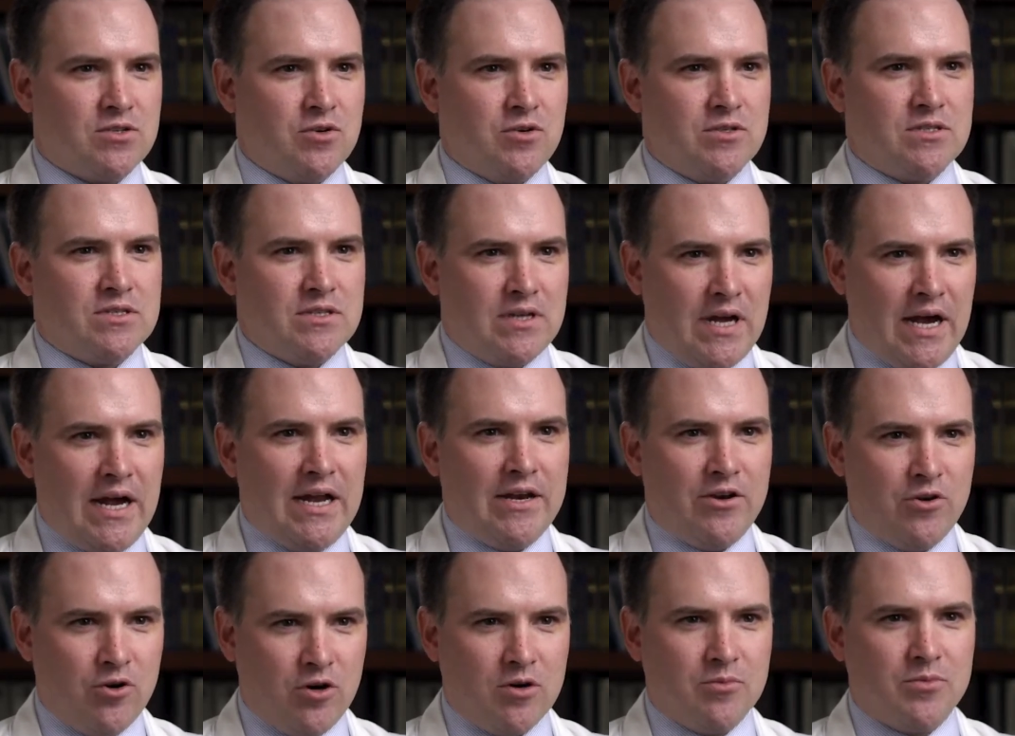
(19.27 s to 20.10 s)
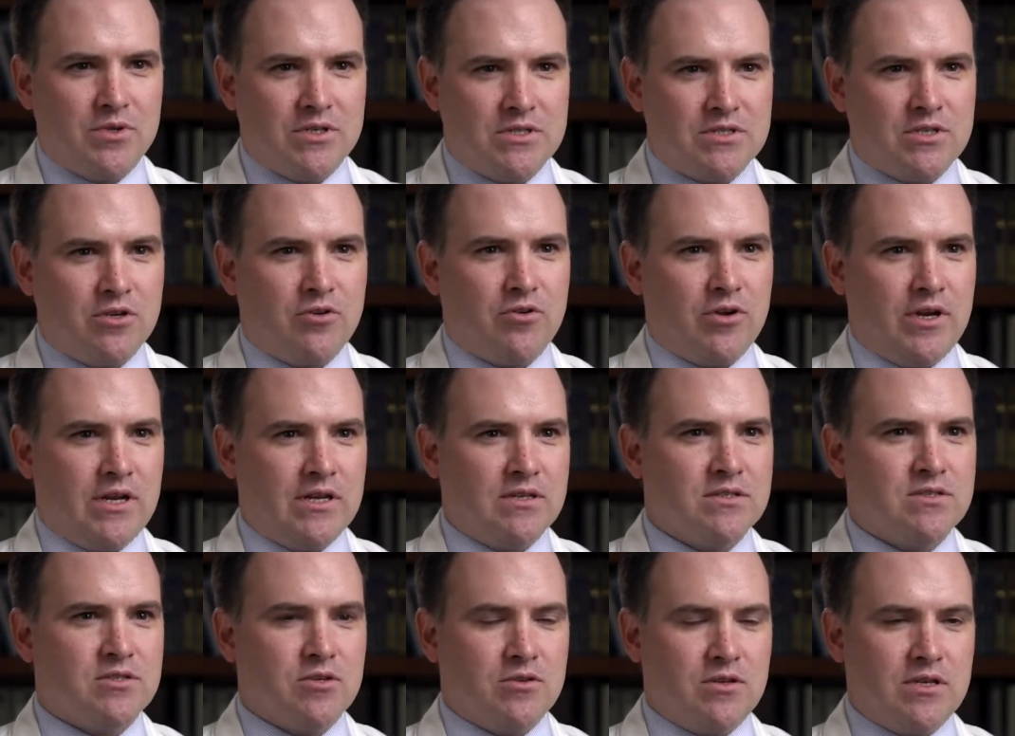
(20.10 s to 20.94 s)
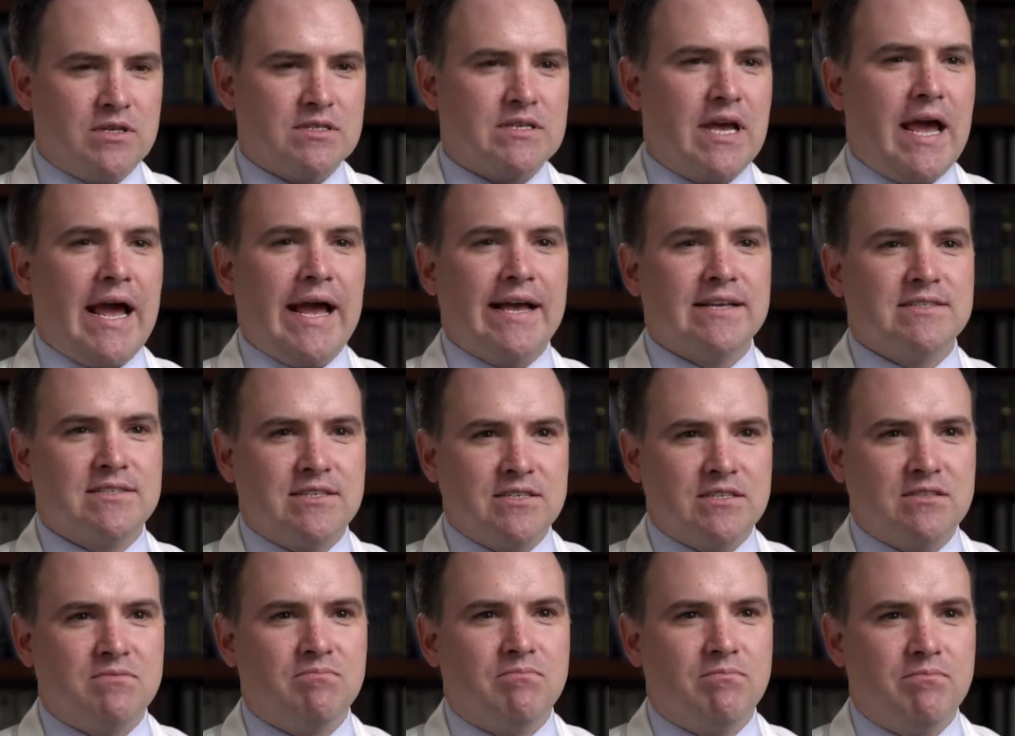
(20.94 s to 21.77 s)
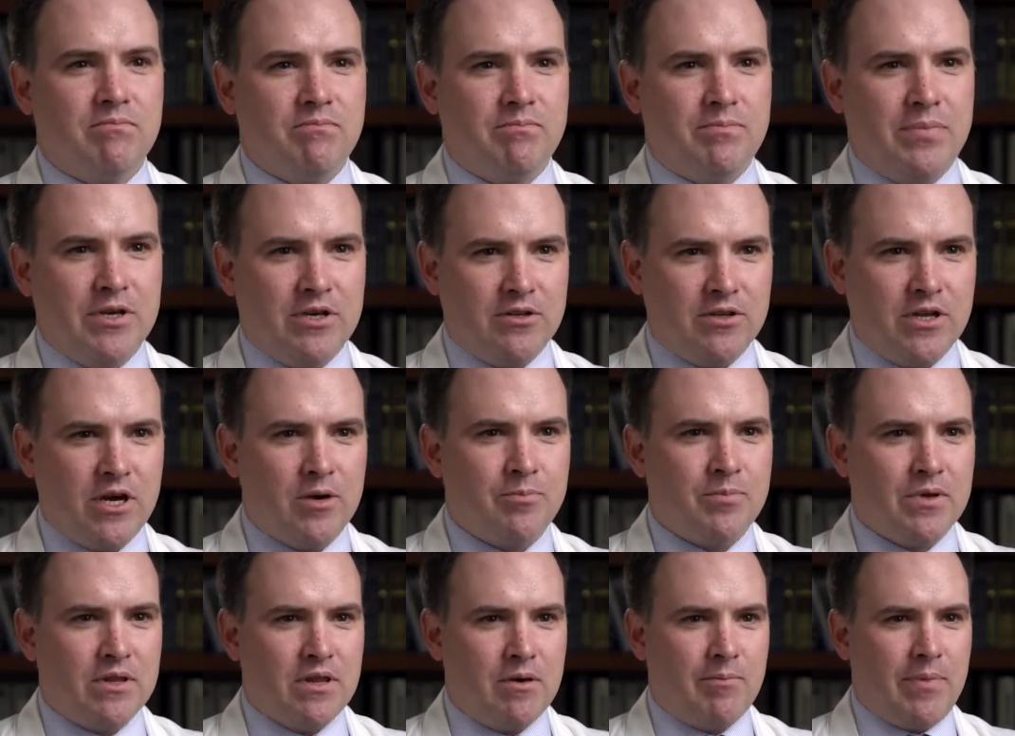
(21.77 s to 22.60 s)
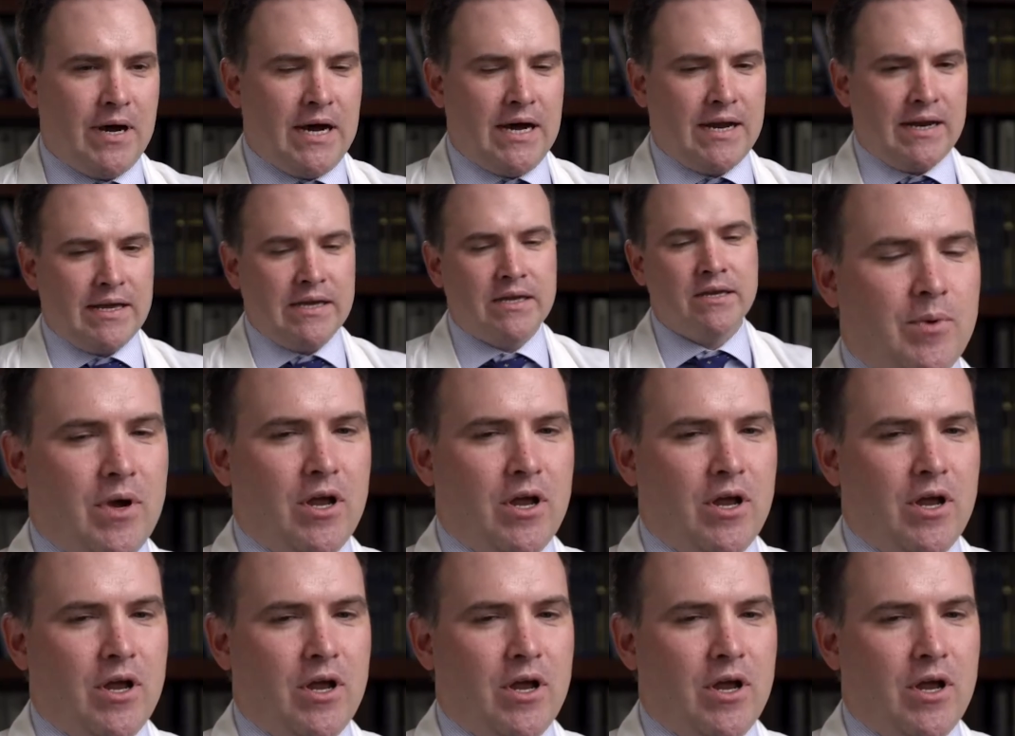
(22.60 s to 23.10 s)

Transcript: so it's not normally secreted, so these acids build up in the body.